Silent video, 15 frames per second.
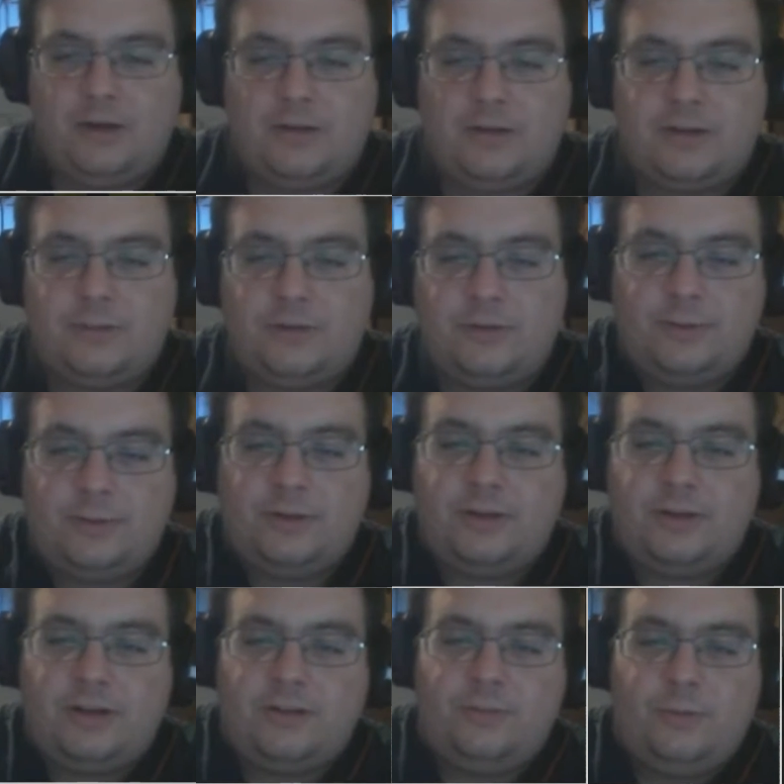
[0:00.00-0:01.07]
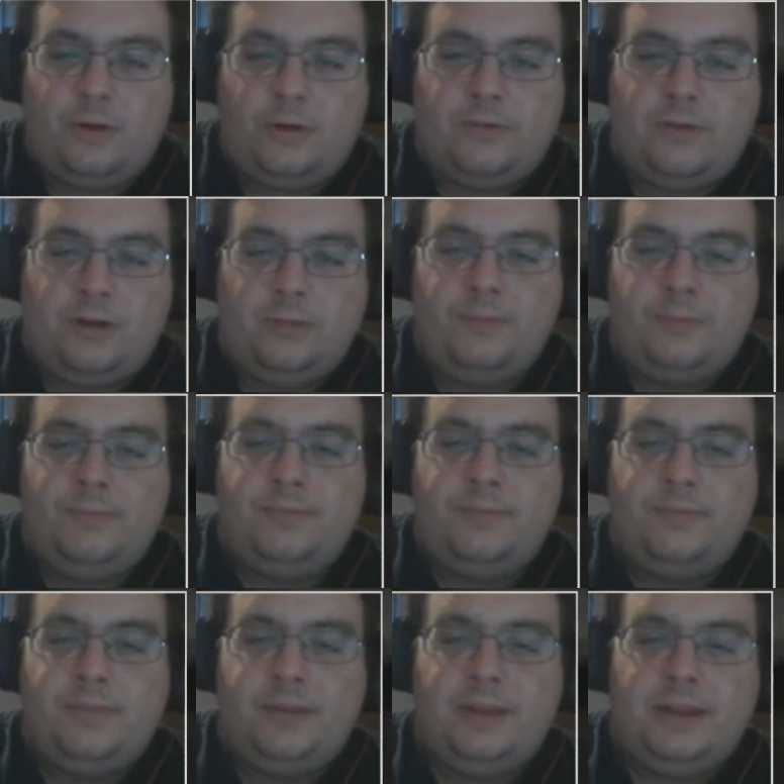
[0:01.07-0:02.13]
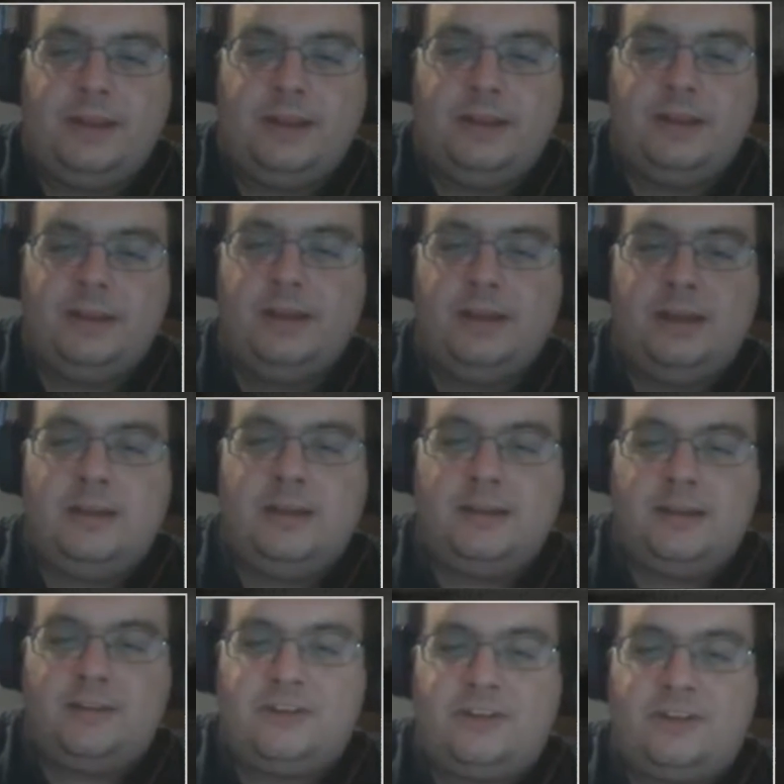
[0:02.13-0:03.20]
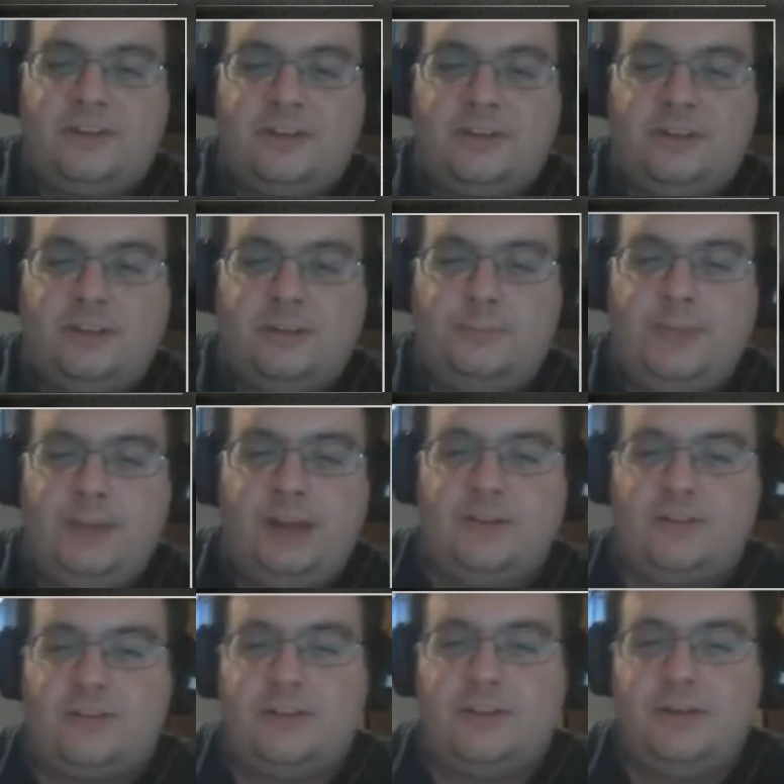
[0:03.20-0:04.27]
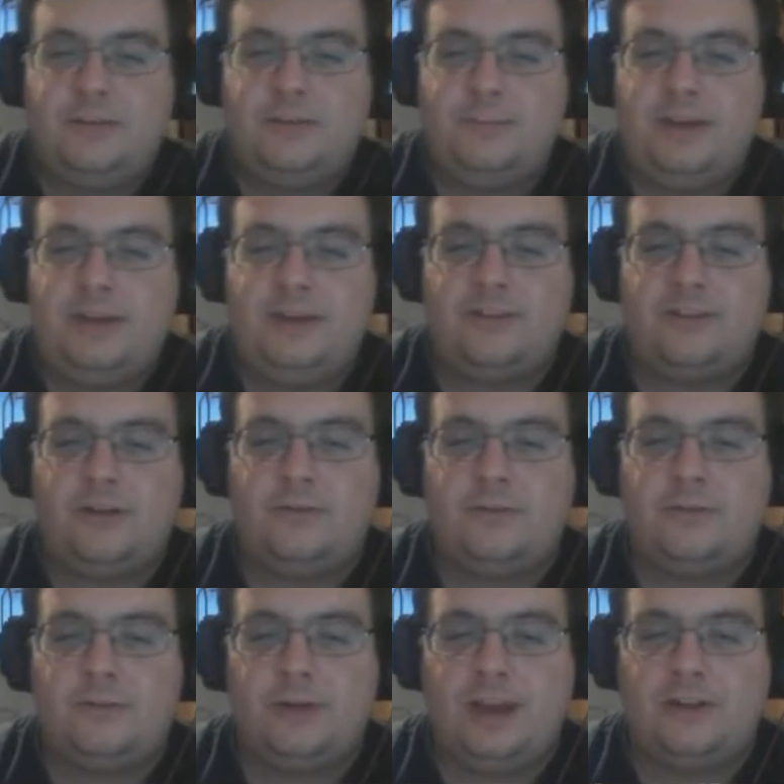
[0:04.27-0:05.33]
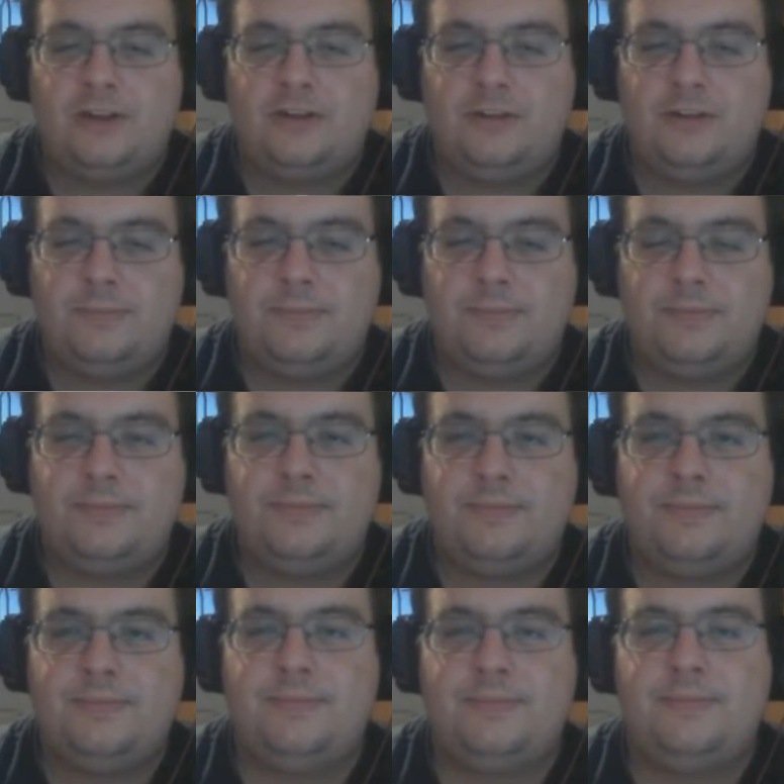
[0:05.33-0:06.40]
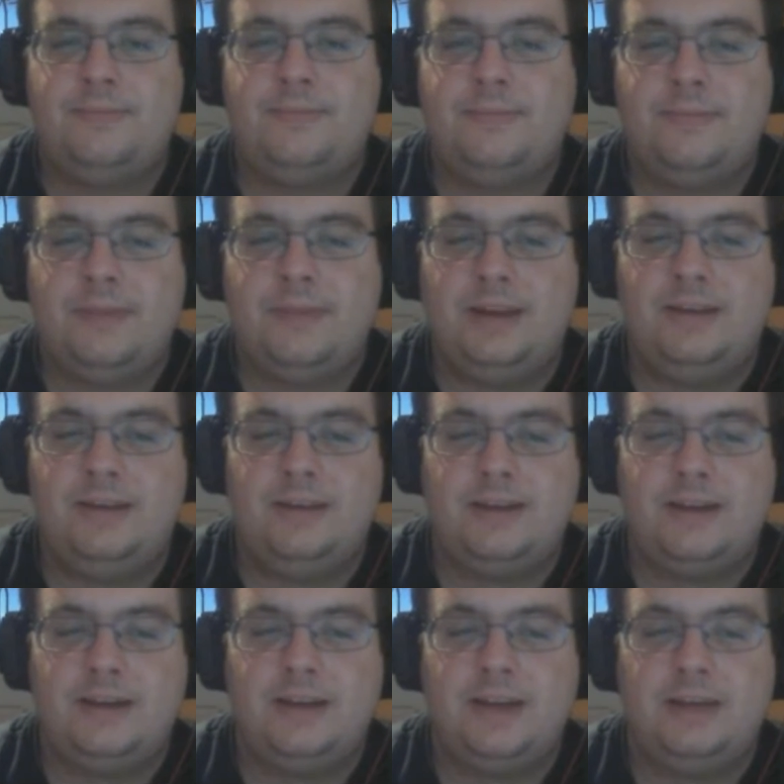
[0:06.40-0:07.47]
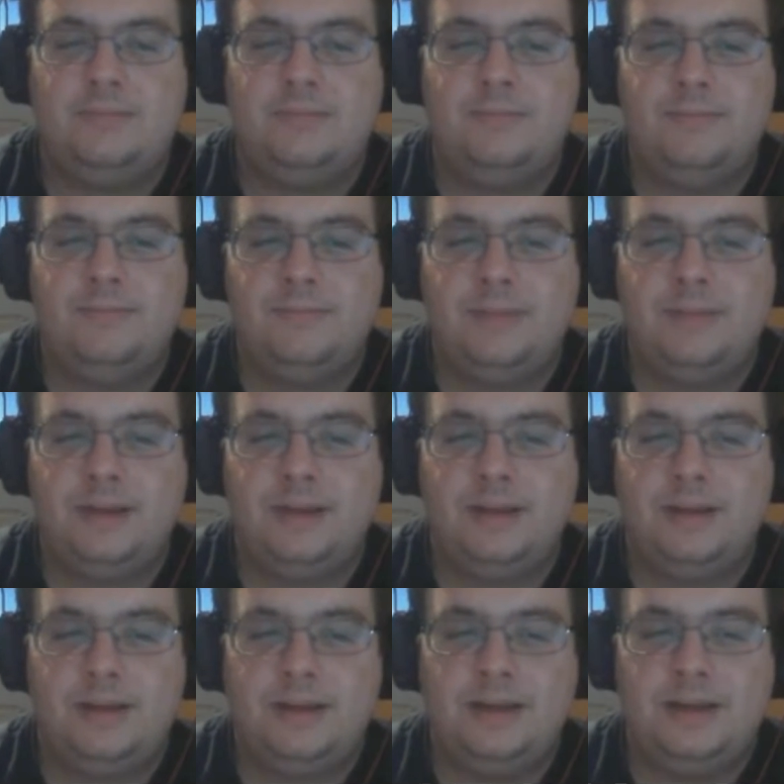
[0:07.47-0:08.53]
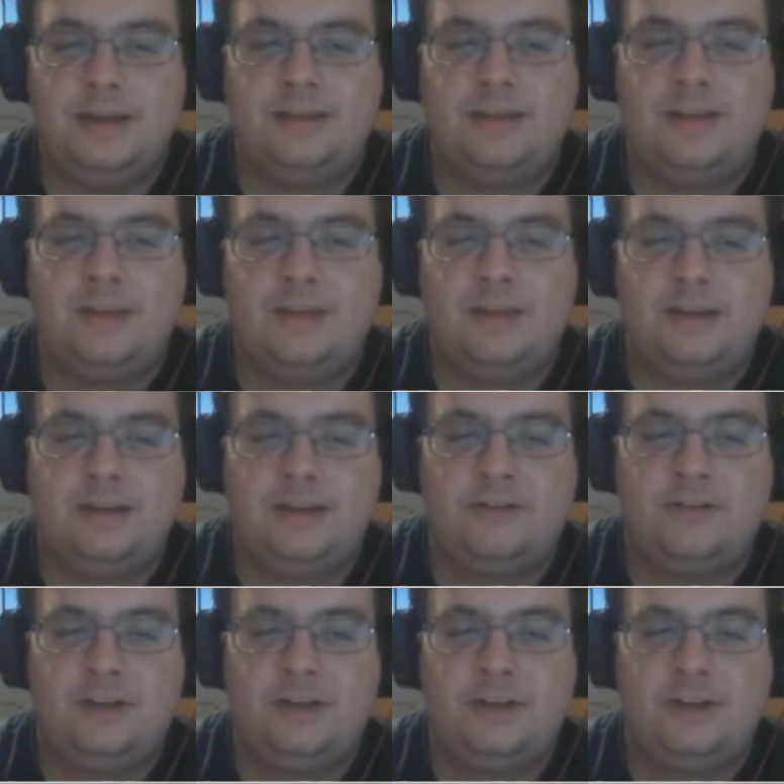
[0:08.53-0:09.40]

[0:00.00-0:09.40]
I turn off double shot because it doesn't work for him. This is the biggest piece of trash in the entire game. It can be